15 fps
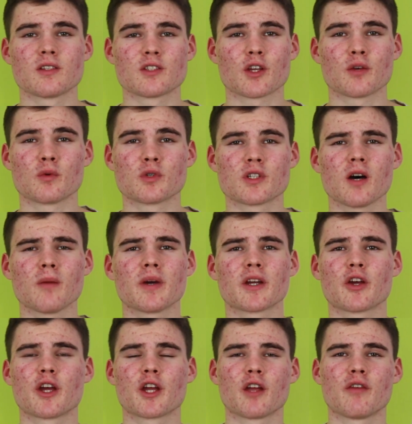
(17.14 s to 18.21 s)
So we'll start by
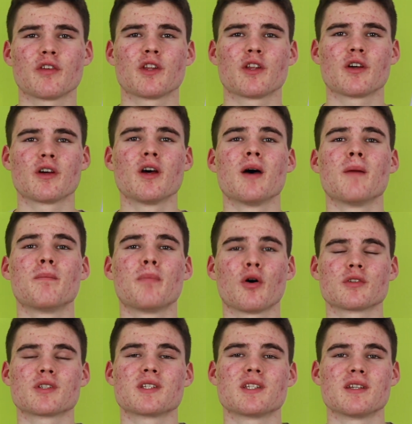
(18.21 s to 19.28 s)
going over the
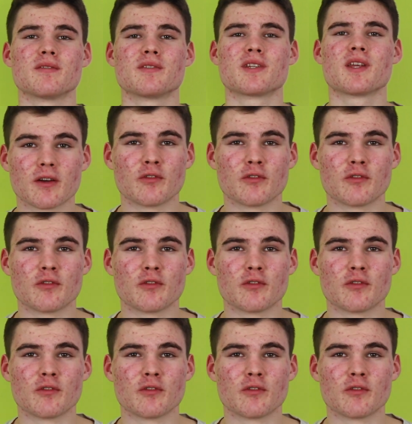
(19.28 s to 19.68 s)
positives